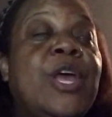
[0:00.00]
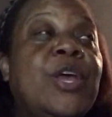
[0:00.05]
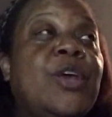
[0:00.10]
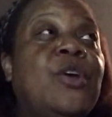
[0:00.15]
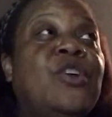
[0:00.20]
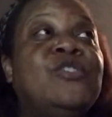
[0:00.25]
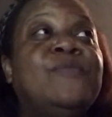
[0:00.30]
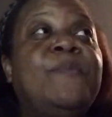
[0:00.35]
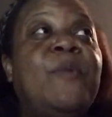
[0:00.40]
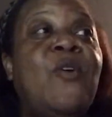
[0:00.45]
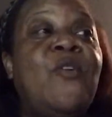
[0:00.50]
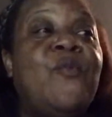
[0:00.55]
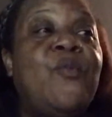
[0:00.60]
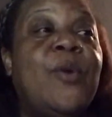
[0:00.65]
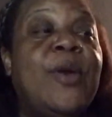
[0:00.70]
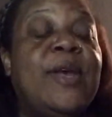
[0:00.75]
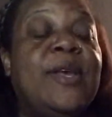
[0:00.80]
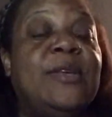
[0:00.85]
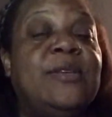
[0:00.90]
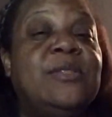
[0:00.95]
goes both
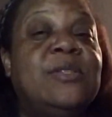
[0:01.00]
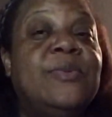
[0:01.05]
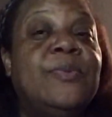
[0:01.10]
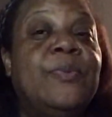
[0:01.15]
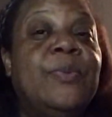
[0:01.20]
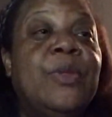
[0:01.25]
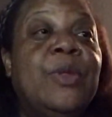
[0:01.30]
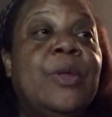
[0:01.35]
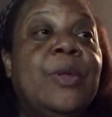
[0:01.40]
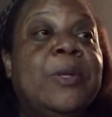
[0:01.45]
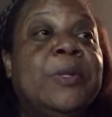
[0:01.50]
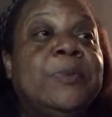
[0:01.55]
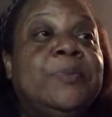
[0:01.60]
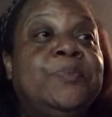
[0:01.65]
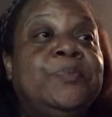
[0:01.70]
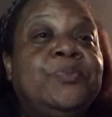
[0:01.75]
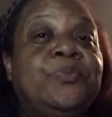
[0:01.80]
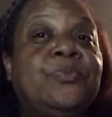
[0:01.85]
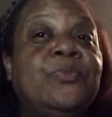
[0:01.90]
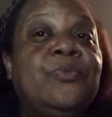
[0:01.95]
ways.
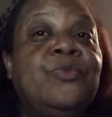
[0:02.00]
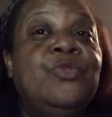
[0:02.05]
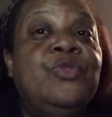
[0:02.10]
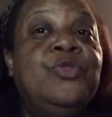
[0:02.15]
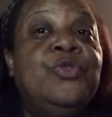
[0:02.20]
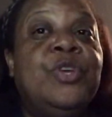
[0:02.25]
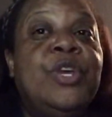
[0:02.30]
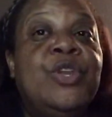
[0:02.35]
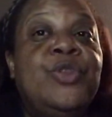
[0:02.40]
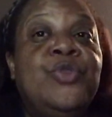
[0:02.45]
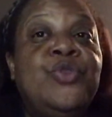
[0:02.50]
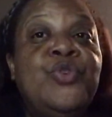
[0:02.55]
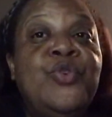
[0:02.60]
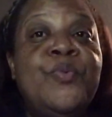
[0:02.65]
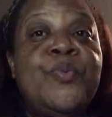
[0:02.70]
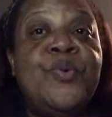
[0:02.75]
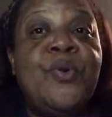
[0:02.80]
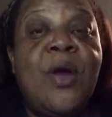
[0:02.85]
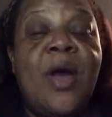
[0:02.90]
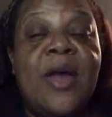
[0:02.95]
You get new
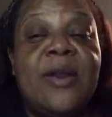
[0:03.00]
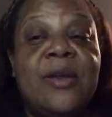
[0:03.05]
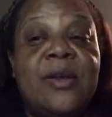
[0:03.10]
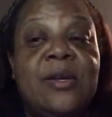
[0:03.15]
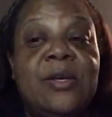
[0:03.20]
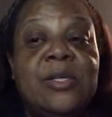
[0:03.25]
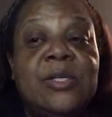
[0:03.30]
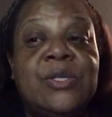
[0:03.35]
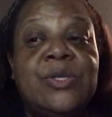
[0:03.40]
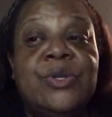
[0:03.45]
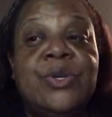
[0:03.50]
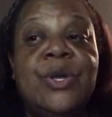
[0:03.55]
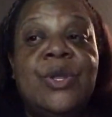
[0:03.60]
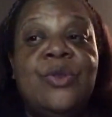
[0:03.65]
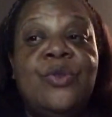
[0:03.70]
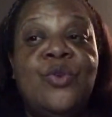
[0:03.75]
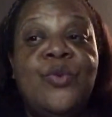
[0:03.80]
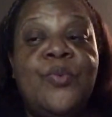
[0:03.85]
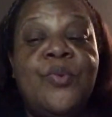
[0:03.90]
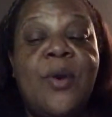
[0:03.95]
products
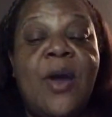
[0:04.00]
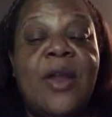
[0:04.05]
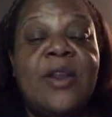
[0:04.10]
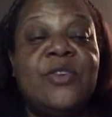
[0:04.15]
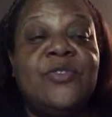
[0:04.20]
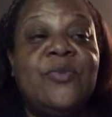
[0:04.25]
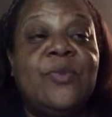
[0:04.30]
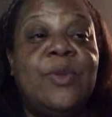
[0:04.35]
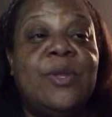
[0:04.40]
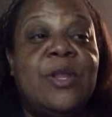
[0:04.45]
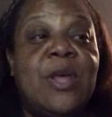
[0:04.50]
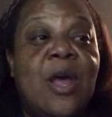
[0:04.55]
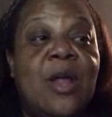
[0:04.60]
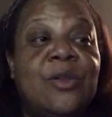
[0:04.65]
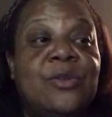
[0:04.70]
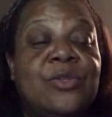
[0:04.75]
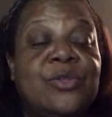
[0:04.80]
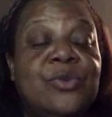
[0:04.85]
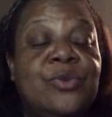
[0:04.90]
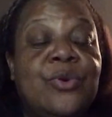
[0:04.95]
from the
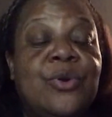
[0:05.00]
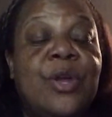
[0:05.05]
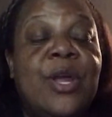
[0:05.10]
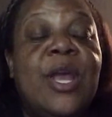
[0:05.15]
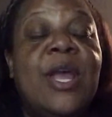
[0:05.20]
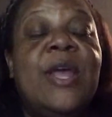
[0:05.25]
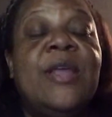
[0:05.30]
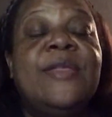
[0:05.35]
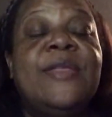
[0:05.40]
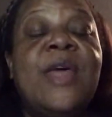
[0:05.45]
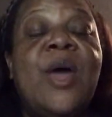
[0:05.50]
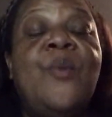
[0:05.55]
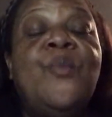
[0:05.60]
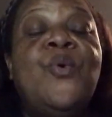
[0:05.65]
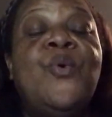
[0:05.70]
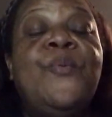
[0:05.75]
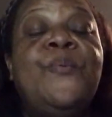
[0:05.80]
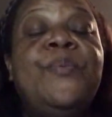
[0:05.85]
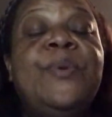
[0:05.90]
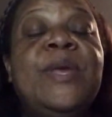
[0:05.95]
dollar store that
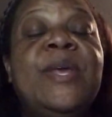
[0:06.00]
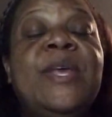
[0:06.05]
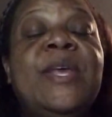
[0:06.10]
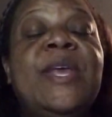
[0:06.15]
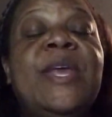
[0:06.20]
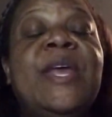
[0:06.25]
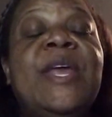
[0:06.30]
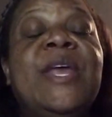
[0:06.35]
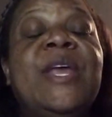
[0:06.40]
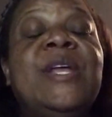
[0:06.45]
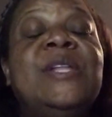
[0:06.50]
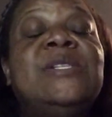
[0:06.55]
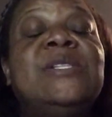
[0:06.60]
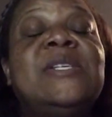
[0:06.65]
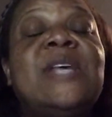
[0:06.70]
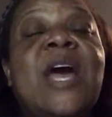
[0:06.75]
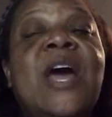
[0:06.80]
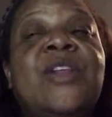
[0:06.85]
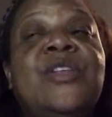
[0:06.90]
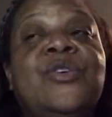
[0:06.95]
will be
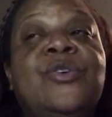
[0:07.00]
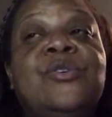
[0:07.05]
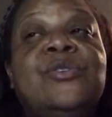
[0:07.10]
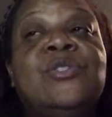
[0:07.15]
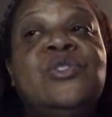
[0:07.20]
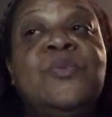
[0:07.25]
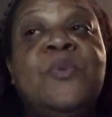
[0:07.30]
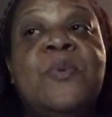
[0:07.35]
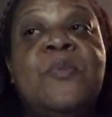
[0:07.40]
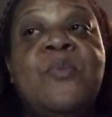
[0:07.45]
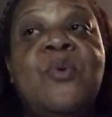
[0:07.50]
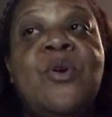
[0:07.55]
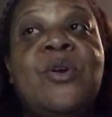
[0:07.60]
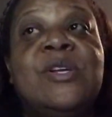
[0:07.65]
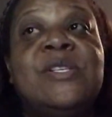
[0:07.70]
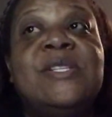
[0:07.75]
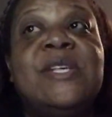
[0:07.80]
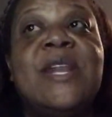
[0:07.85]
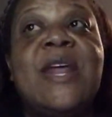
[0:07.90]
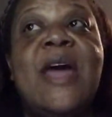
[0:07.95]
inside of your
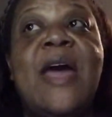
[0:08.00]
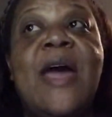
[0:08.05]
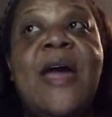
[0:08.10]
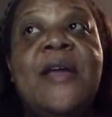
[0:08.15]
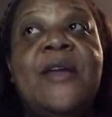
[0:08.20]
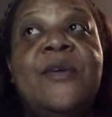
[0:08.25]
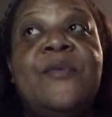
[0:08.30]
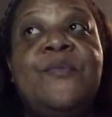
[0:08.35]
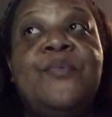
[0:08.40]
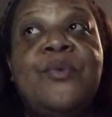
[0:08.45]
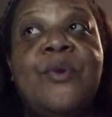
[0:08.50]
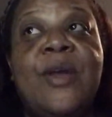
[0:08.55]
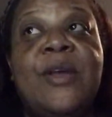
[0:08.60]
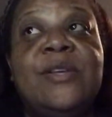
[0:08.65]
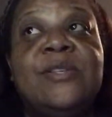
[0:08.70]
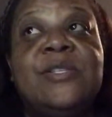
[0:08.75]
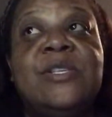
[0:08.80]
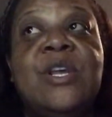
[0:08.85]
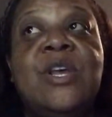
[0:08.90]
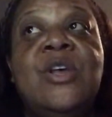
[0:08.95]
supermarkets at a higher
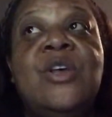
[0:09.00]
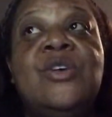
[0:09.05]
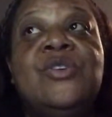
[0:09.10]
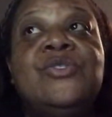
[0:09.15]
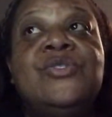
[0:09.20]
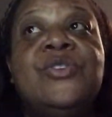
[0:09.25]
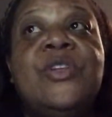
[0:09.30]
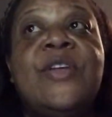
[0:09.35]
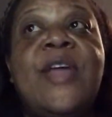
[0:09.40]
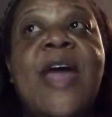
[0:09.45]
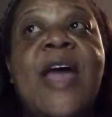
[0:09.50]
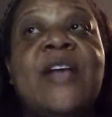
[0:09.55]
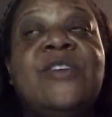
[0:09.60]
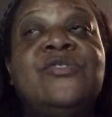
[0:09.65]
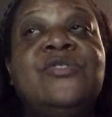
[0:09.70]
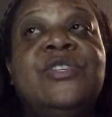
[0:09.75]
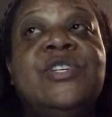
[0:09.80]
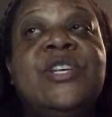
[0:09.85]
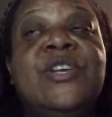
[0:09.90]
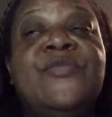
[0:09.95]
price. So they're
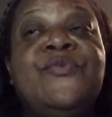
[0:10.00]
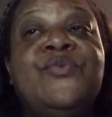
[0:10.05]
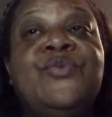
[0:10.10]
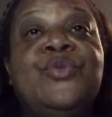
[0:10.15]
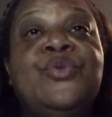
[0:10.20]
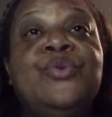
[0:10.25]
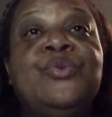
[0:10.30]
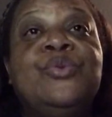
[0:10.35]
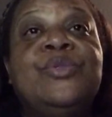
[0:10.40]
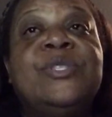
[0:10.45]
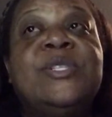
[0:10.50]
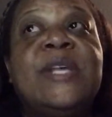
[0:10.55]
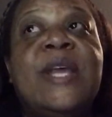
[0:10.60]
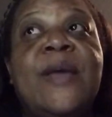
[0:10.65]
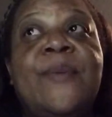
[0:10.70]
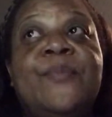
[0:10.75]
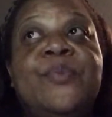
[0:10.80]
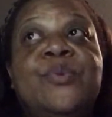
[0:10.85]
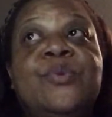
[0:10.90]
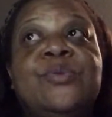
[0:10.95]
actually giving you
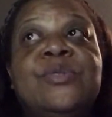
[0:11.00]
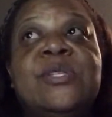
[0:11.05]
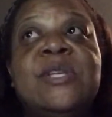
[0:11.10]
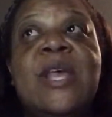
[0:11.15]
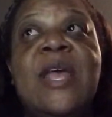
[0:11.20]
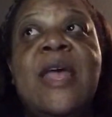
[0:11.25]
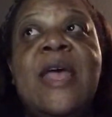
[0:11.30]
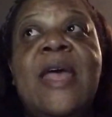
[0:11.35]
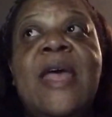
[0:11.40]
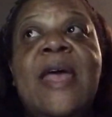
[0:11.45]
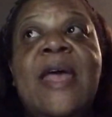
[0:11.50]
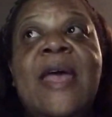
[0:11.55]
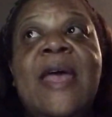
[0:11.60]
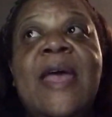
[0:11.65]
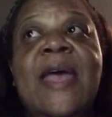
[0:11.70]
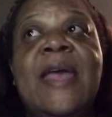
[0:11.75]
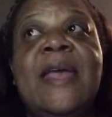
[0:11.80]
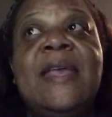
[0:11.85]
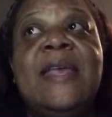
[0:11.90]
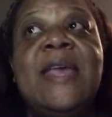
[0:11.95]
samples.
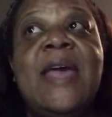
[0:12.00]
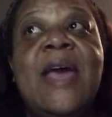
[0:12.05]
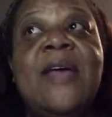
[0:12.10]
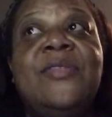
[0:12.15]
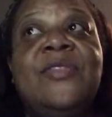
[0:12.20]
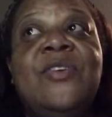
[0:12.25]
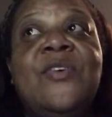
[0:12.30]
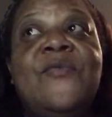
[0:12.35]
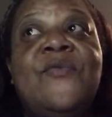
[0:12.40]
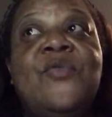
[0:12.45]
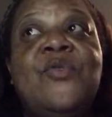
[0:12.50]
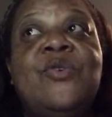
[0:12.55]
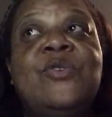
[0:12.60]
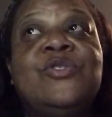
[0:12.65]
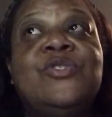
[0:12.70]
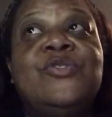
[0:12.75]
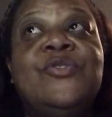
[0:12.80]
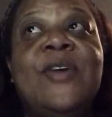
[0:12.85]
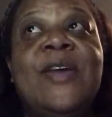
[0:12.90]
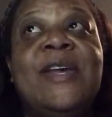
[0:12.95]
Hey, Kathy of Full
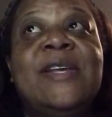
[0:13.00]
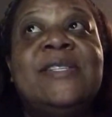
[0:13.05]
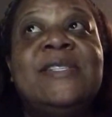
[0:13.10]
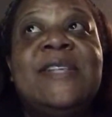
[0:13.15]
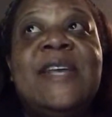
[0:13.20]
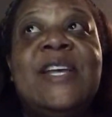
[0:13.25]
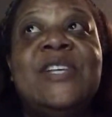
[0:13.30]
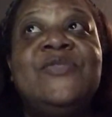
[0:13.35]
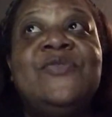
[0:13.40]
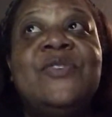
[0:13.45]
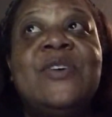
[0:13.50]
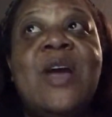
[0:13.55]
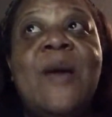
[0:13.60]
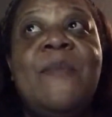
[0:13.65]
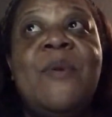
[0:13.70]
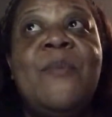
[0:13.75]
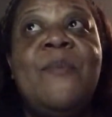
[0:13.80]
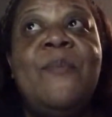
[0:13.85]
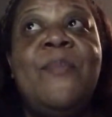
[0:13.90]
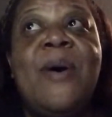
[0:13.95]
Trades, thanks for
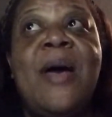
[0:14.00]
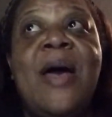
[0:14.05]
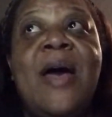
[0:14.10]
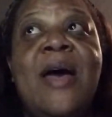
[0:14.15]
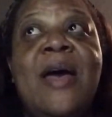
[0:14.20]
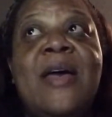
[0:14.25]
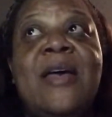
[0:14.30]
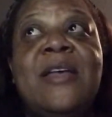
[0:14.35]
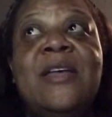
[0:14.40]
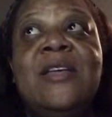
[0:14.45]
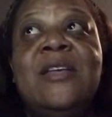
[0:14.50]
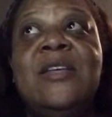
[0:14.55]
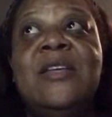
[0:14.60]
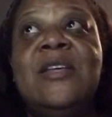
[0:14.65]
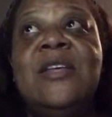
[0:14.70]
coming by.